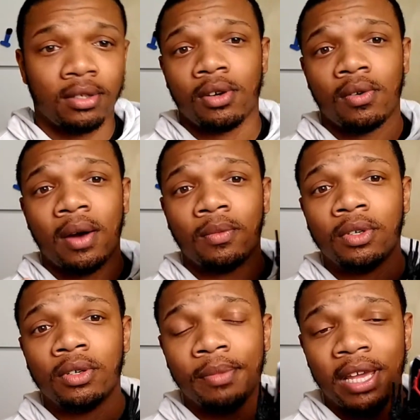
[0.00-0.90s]
So I
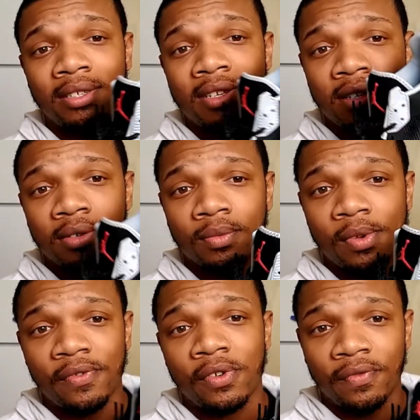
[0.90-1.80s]
will make sneaker
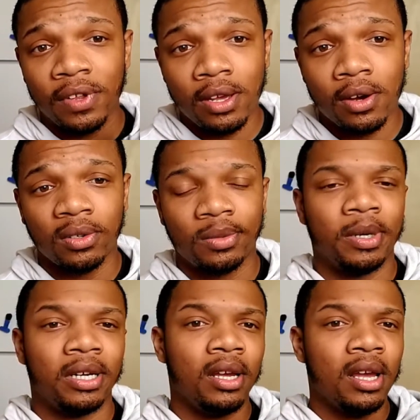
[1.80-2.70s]
review videos,
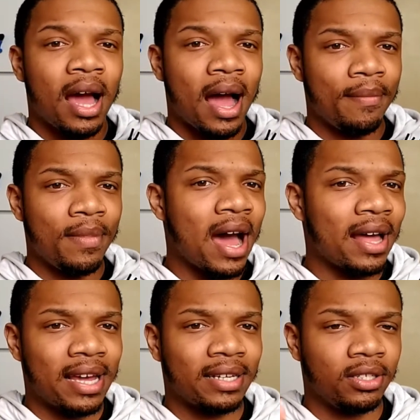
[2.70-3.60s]
but I'm
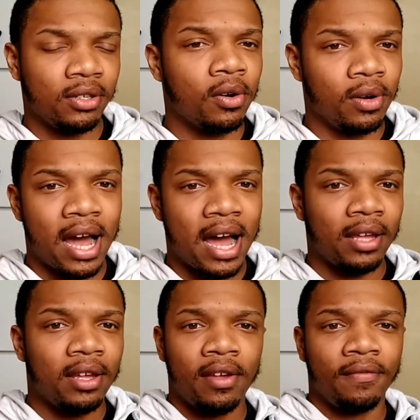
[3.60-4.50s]
not that to-go
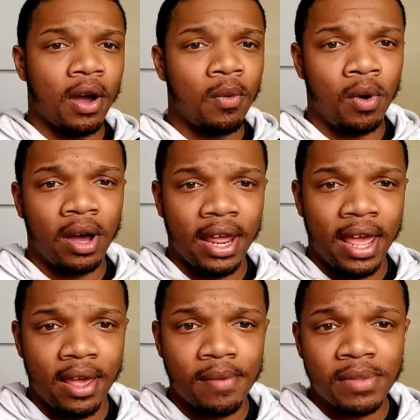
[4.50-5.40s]
guy if y'all want
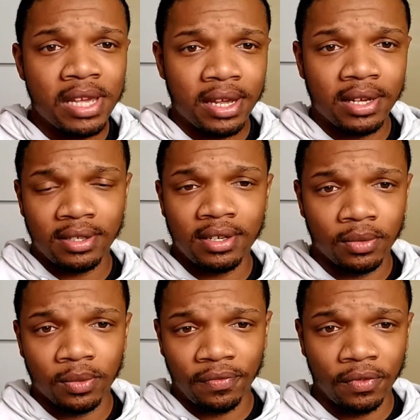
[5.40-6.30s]
a immediate
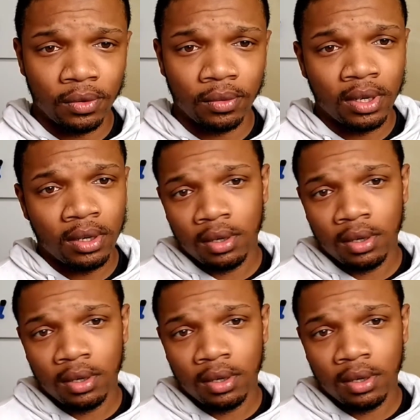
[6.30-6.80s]
sneaker review.